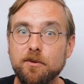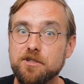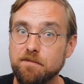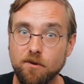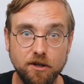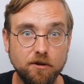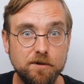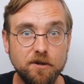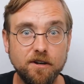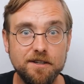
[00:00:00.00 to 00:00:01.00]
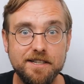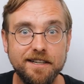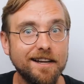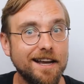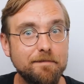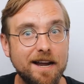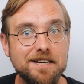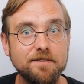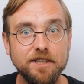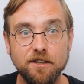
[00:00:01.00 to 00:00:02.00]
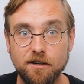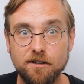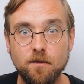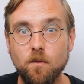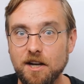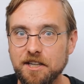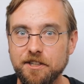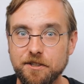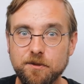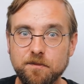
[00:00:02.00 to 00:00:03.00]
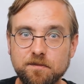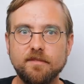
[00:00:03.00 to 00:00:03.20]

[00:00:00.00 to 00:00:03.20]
to both support a cryptocurrency and passively earn while you do.